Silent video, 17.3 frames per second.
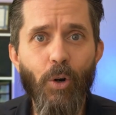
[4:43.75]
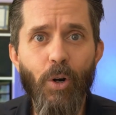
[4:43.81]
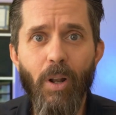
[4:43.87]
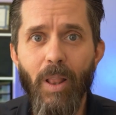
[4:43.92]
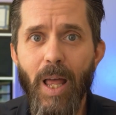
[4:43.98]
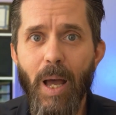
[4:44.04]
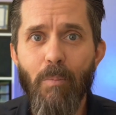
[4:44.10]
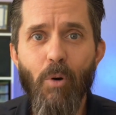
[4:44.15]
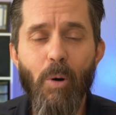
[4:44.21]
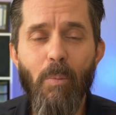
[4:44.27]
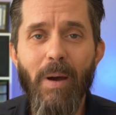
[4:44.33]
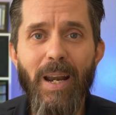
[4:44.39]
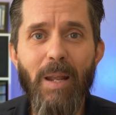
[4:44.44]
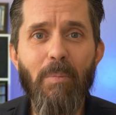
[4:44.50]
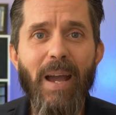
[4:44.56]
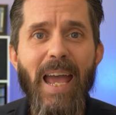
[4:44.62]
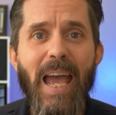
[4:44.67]
earn a lot more
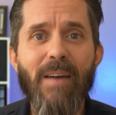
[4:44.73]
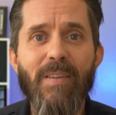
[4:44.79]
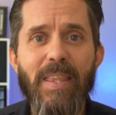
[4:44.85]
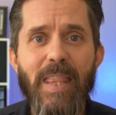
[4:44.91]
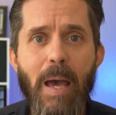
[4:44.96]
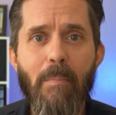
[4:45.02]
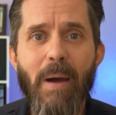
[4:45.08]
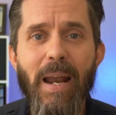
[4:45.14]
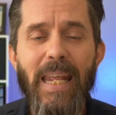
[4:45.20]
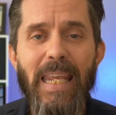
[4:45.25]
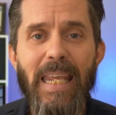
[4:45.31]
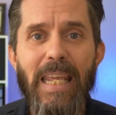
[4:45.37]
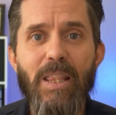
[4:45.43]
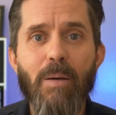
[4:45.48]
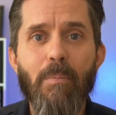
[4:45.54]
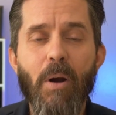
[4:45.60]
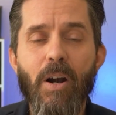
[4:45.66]
money by having that money
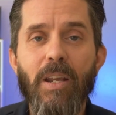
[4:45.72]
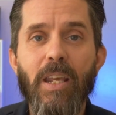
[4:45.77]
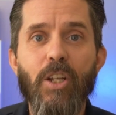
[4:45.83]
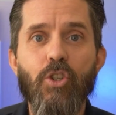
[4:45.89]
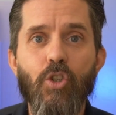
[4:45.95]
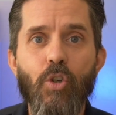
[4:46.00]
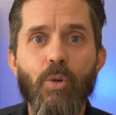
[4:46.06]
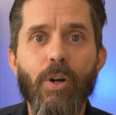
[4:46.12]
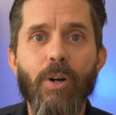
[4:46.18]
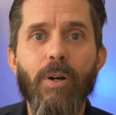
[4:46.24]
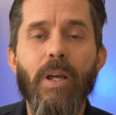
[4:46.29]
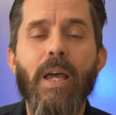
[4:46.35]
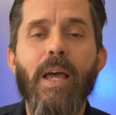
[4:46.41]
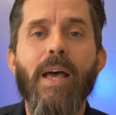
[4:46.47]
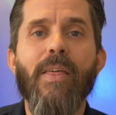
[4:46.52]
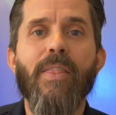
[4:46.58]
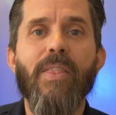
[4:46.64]
in the market sooner
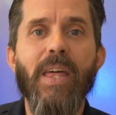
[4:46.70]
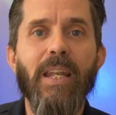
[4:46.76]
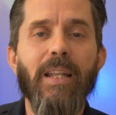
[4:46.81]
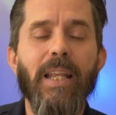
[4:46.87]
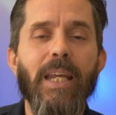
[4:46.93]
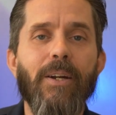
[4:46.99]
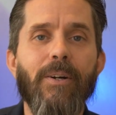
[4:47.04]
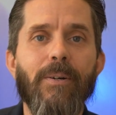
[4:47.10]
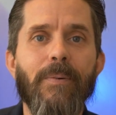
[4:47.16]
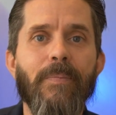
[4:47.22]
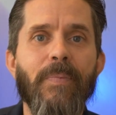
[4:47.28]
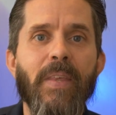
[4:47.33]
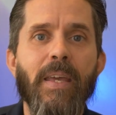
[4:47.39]
than later.